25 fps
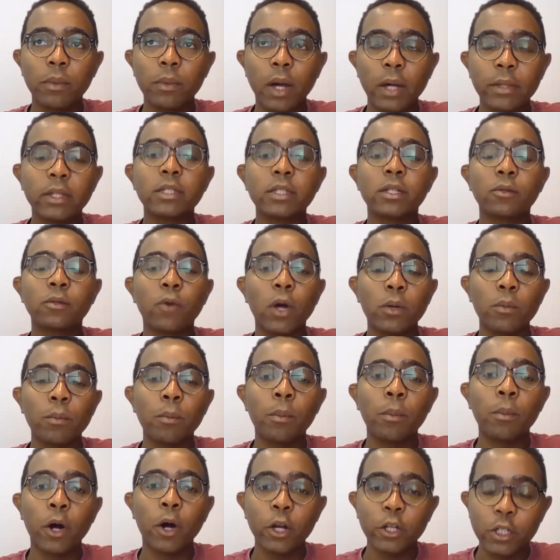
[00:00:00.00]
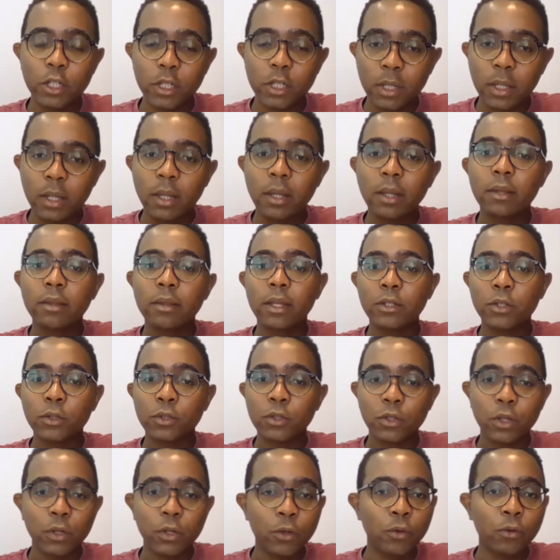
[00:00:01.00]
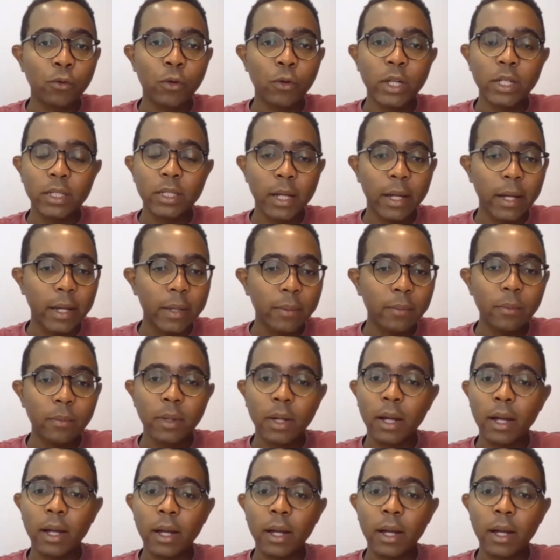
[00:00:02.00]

I think it's around March. That's also a great time.